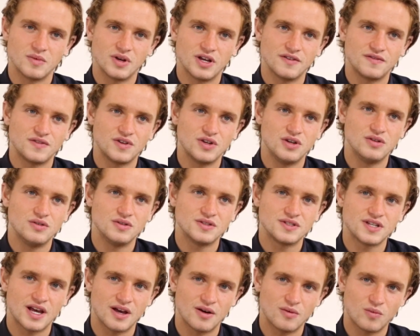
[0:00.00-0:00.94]
If you
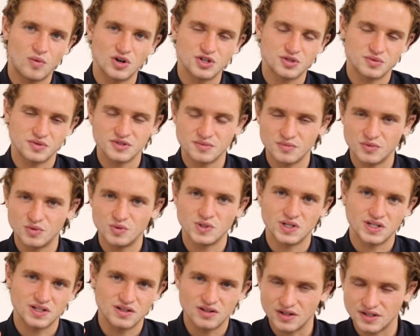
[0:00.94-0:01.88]
set a watch with
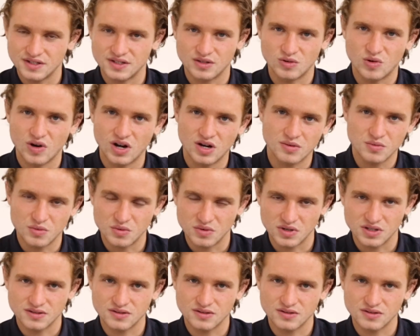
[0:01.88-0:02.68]
smalls, it looks incredible.